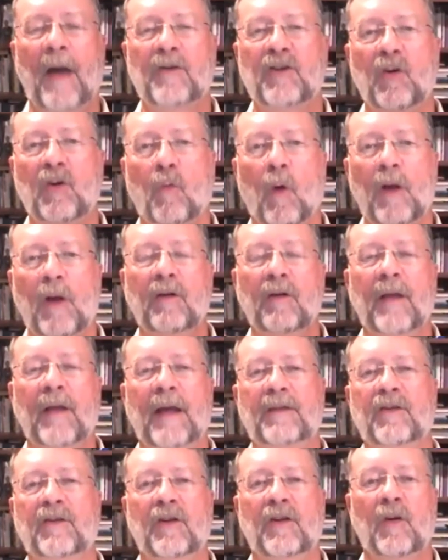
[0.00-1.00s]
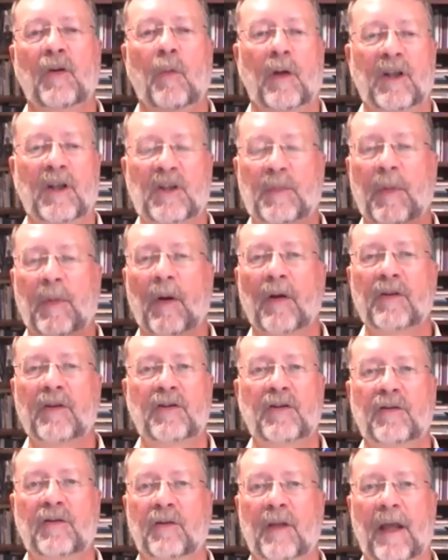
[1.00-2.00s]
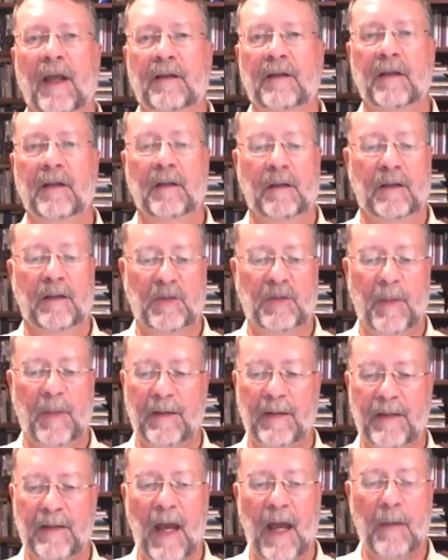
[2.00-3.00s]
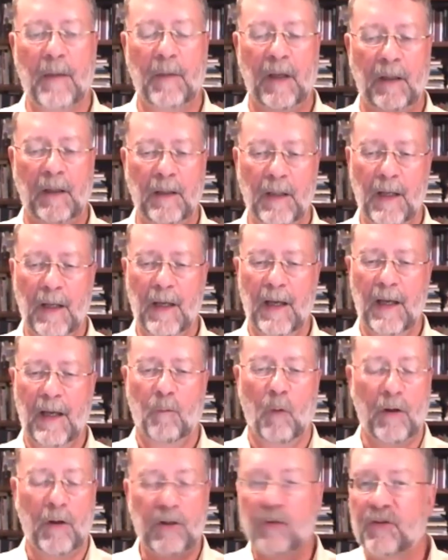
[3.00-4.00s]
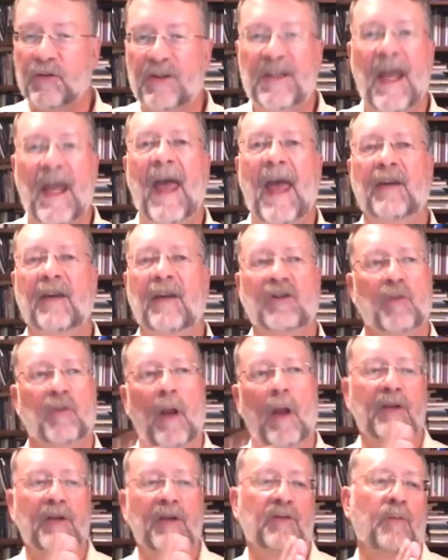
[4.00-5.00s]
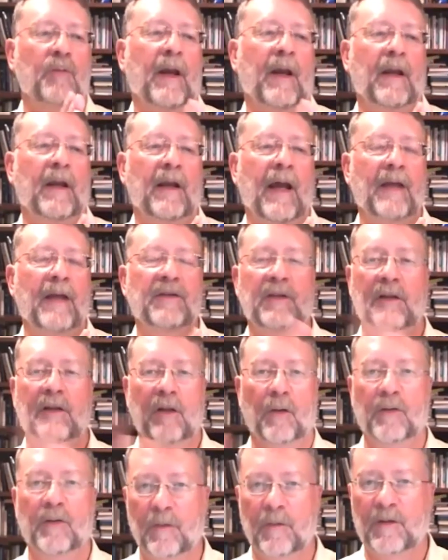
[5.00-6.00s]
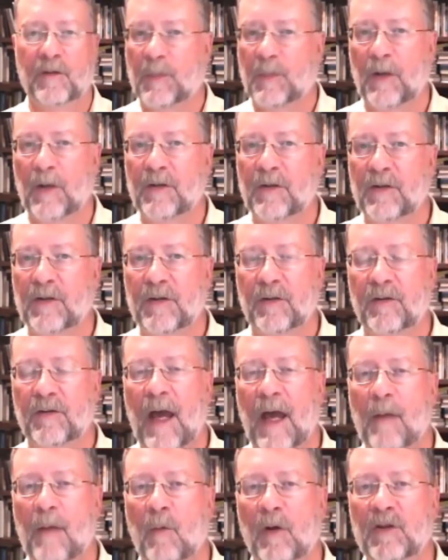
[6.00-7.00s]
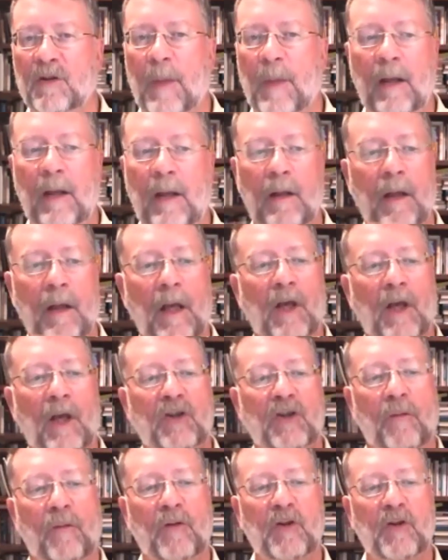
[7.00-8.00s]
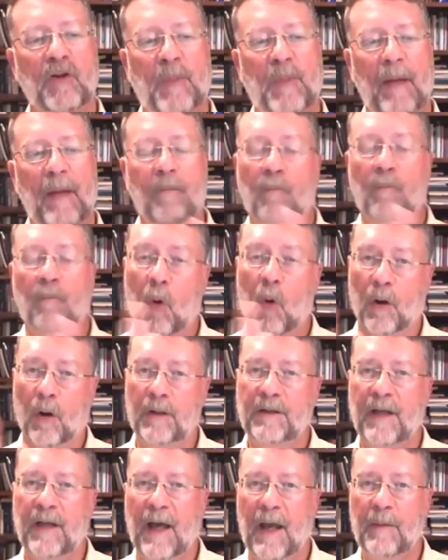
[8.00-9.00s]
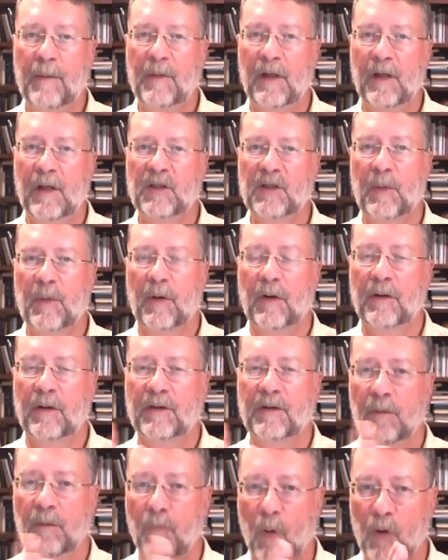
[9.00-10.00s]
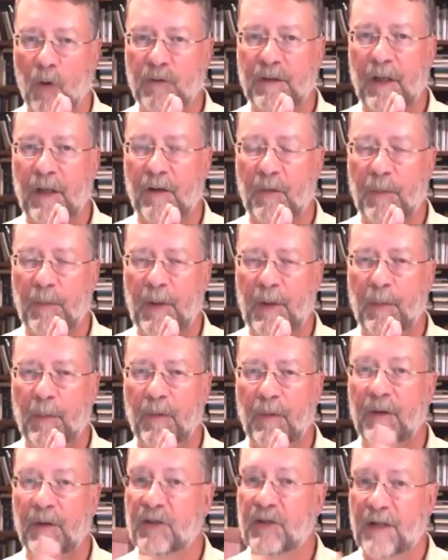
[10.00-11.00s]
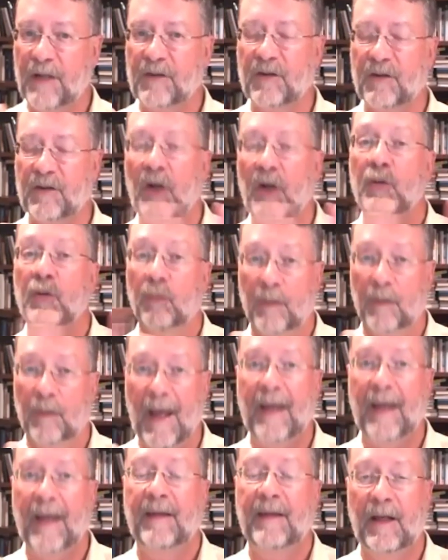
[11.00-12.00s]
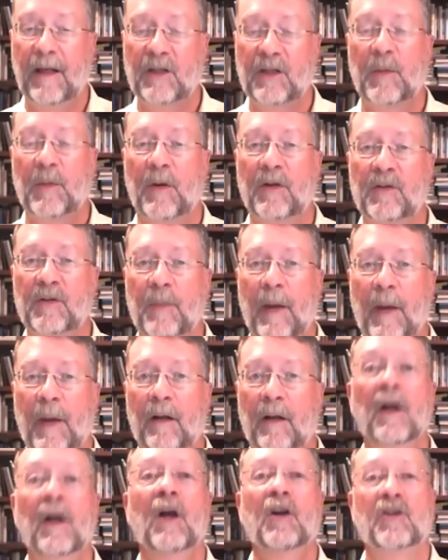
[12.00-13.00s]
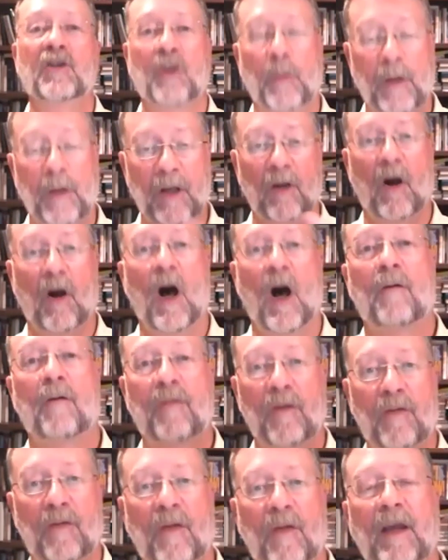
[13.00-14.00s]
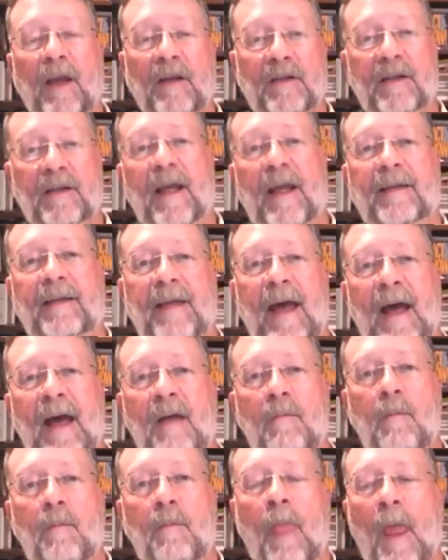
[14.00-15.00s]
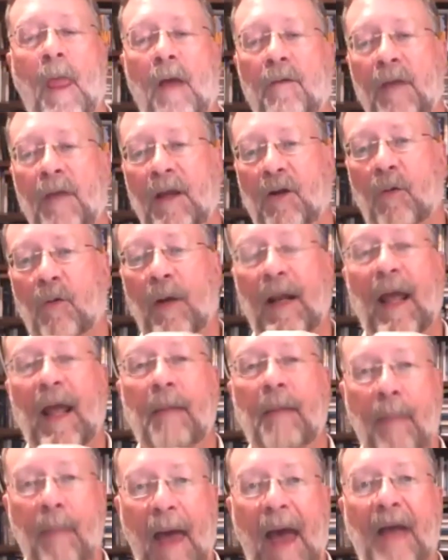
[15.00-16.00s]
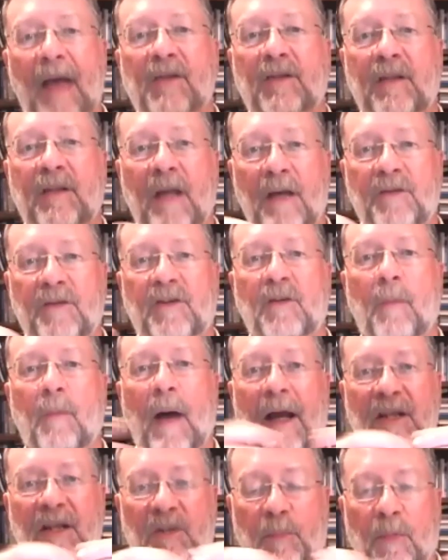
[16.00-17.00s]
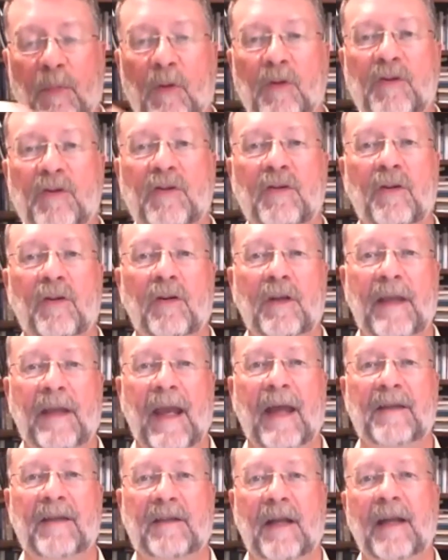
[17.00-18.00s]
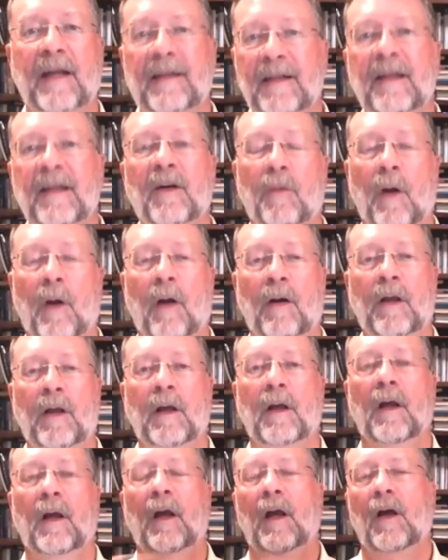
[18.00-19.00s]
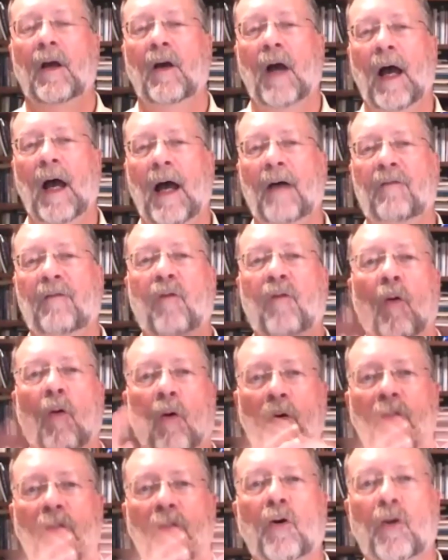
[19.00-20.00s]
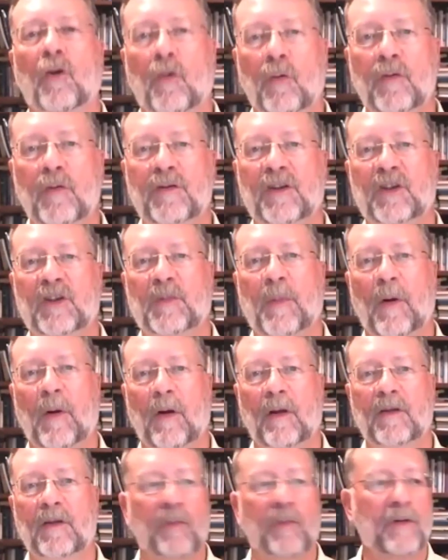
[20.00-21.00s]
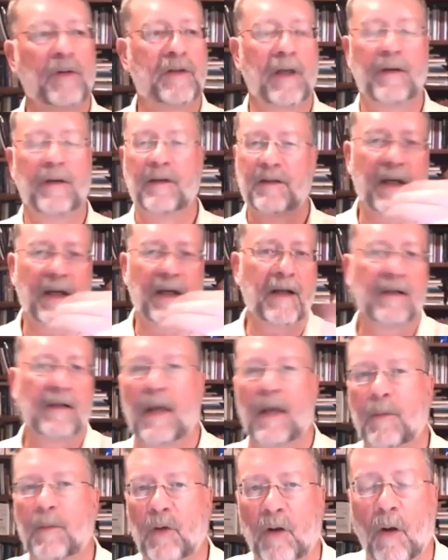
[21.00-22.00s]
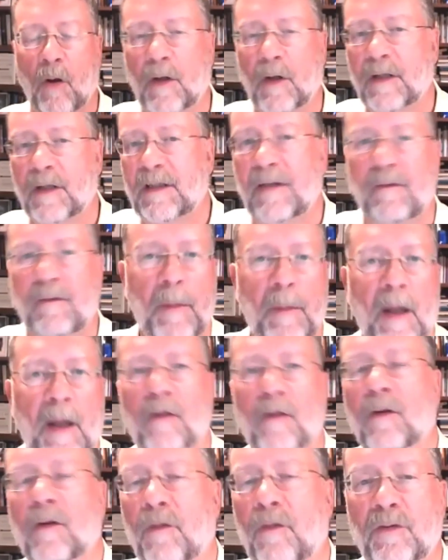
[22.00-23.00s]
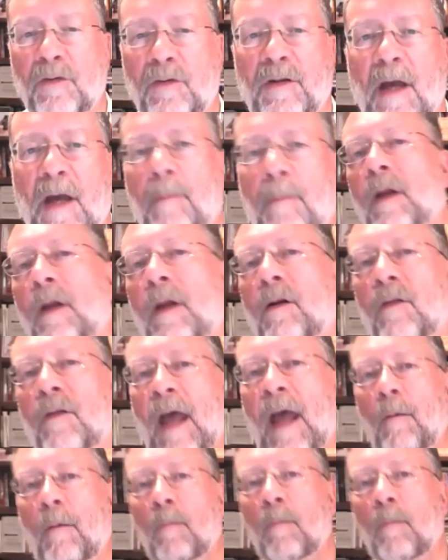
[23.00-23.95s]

you, what you like to do, what experiences you like to spend time in, what you say, as well as recognizing, experiences are time well spent. So if you spend more time than experience than most other people, the chances are you like that experience better. So we can offer things like that. They create a mass customized personal guest itinerary for your cruise experience, and the second time you go, it gets even better, the third time better than that.